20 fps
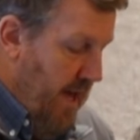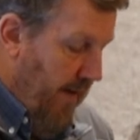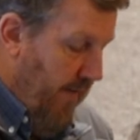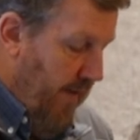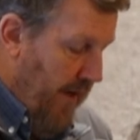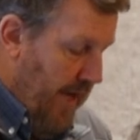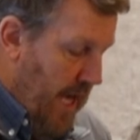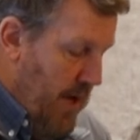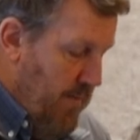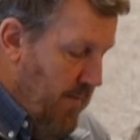
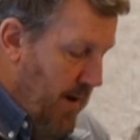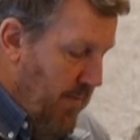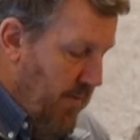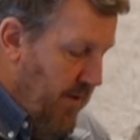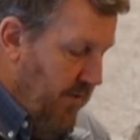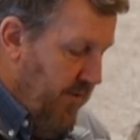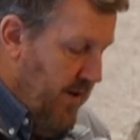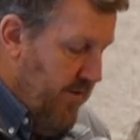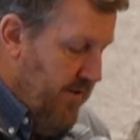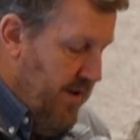And they came up
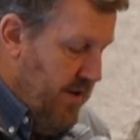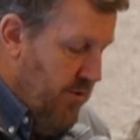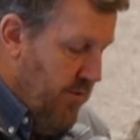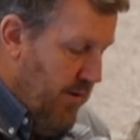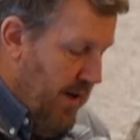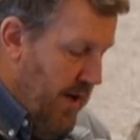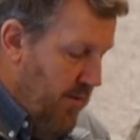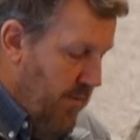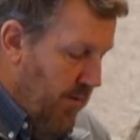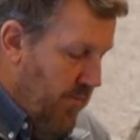with essentially
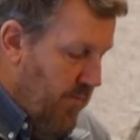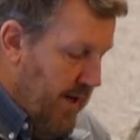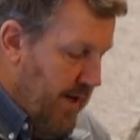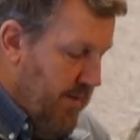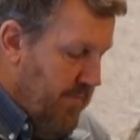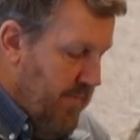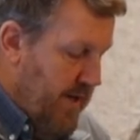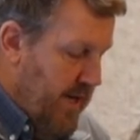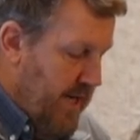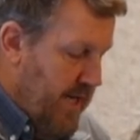21
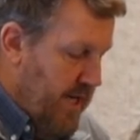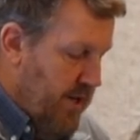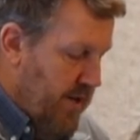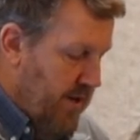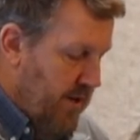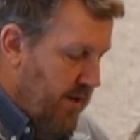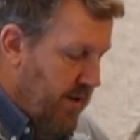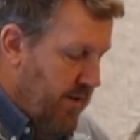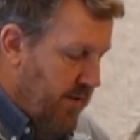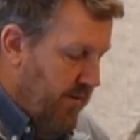
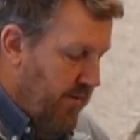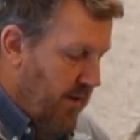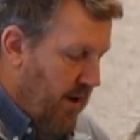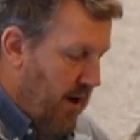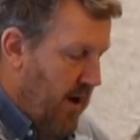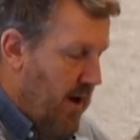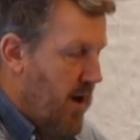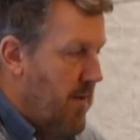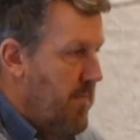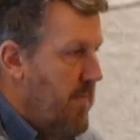recommendations
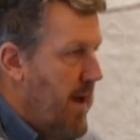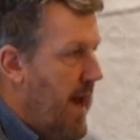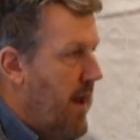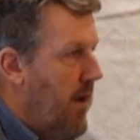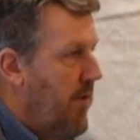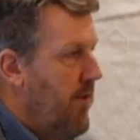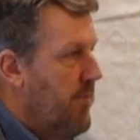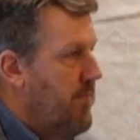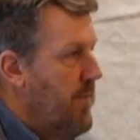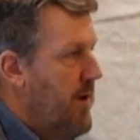um,
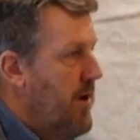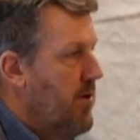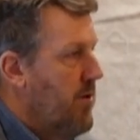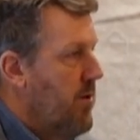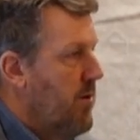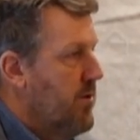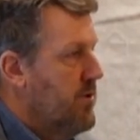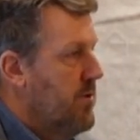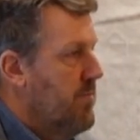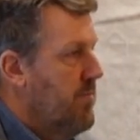out of this
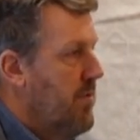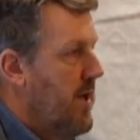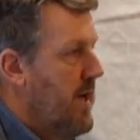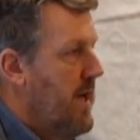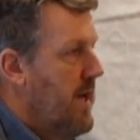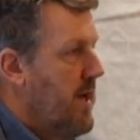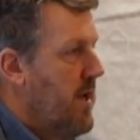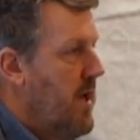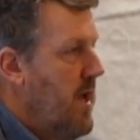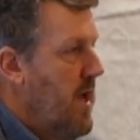mariculture
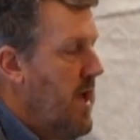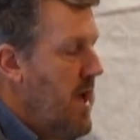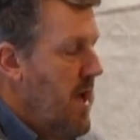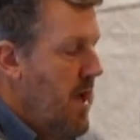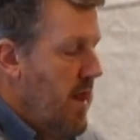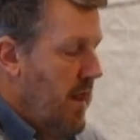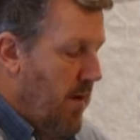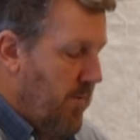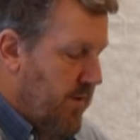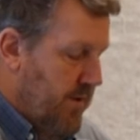plan
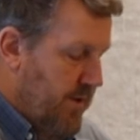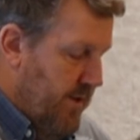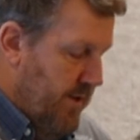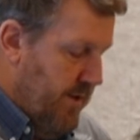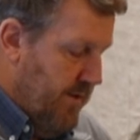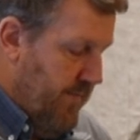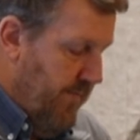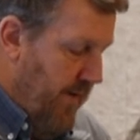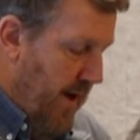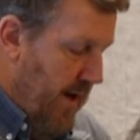that was
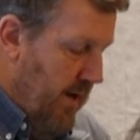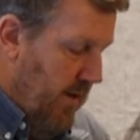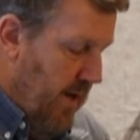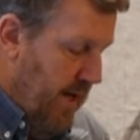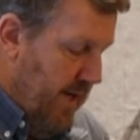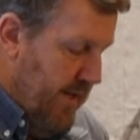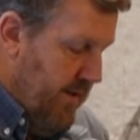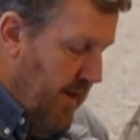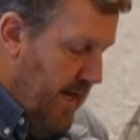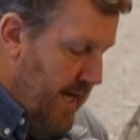just
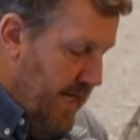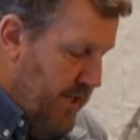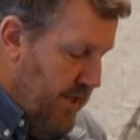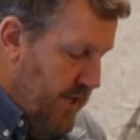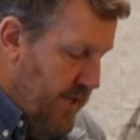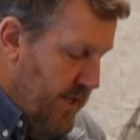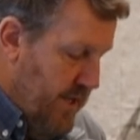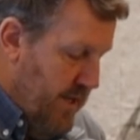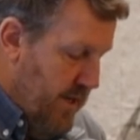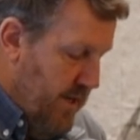finalized
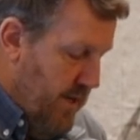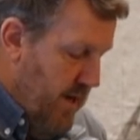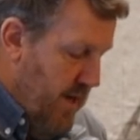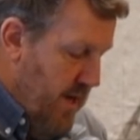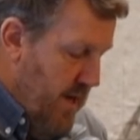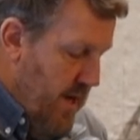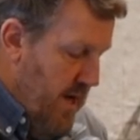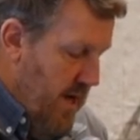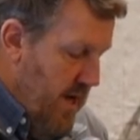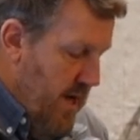last year.
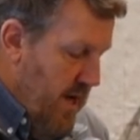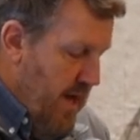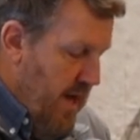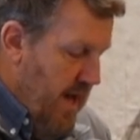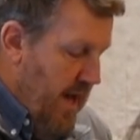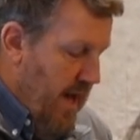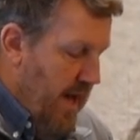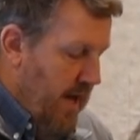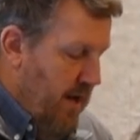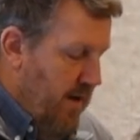
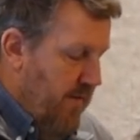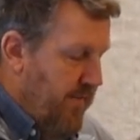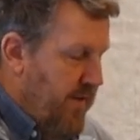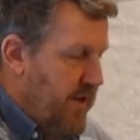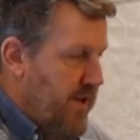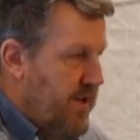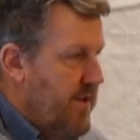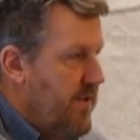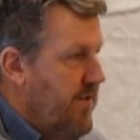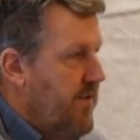And it
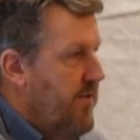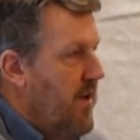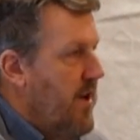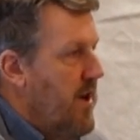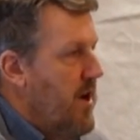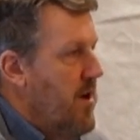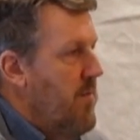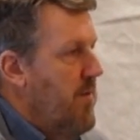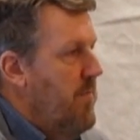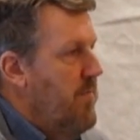envisions
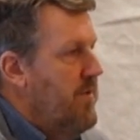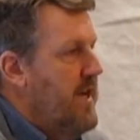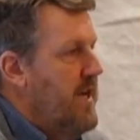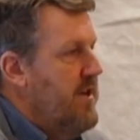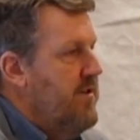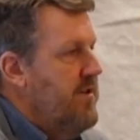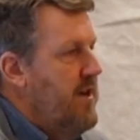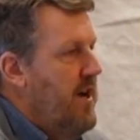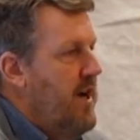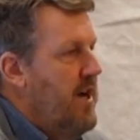uh,
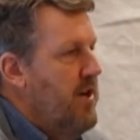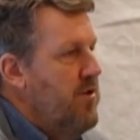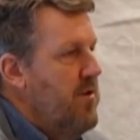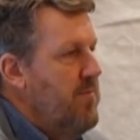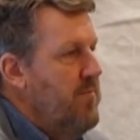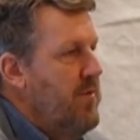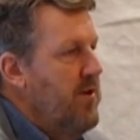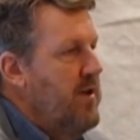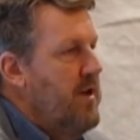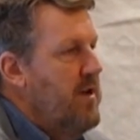potentially a $100
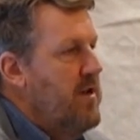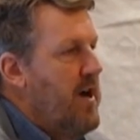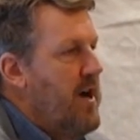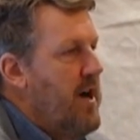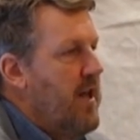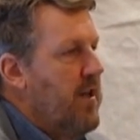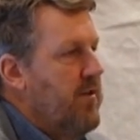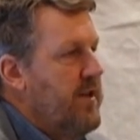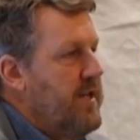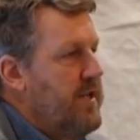million
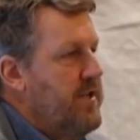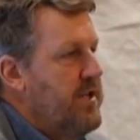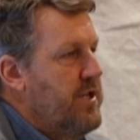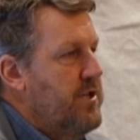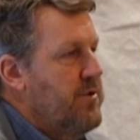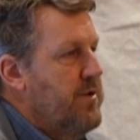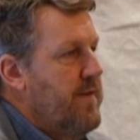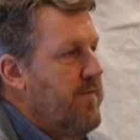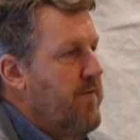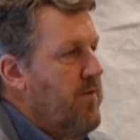
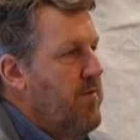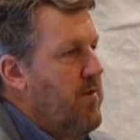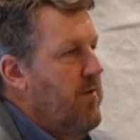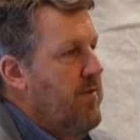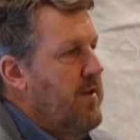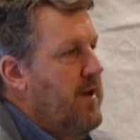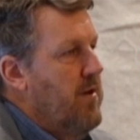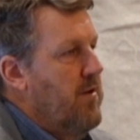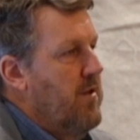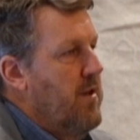industry for
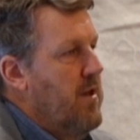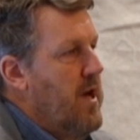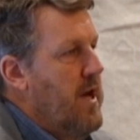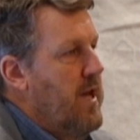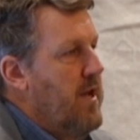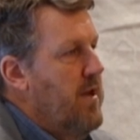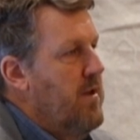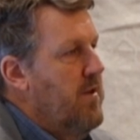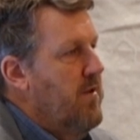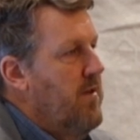North
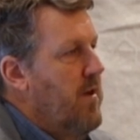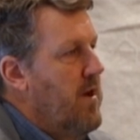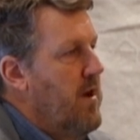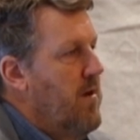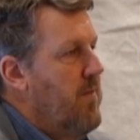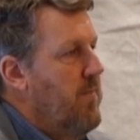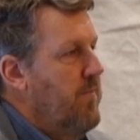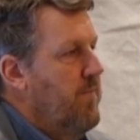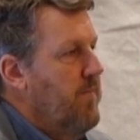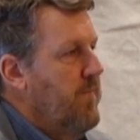Carolina,
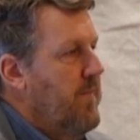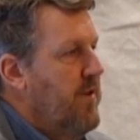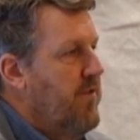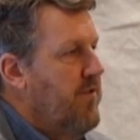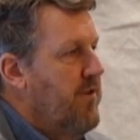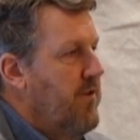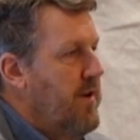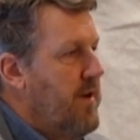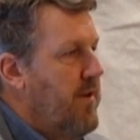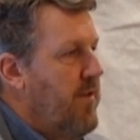um,
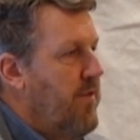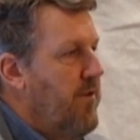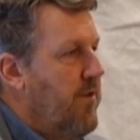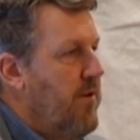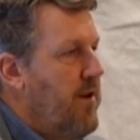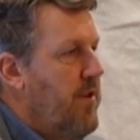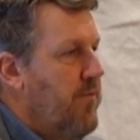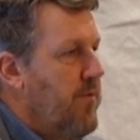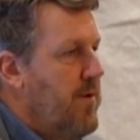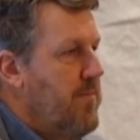considering
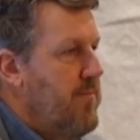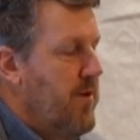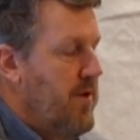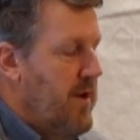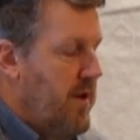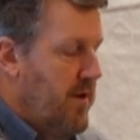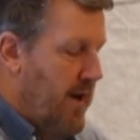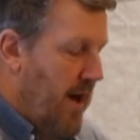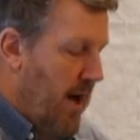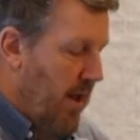$33
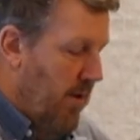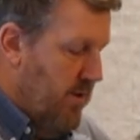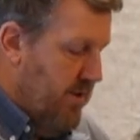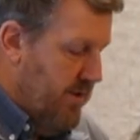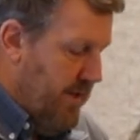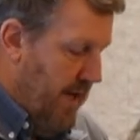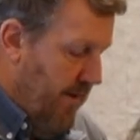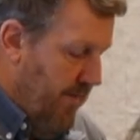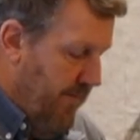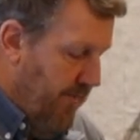million
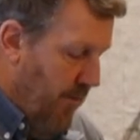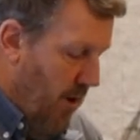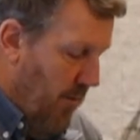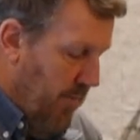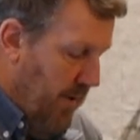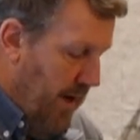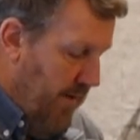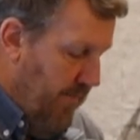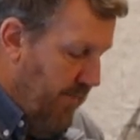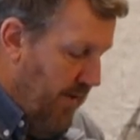kind of
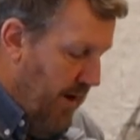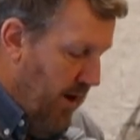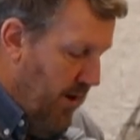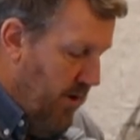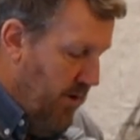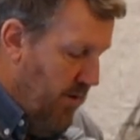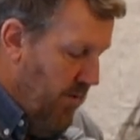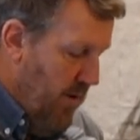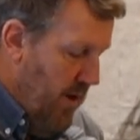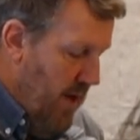farm gate
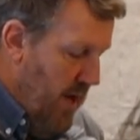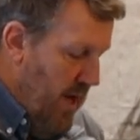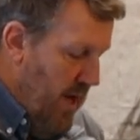value.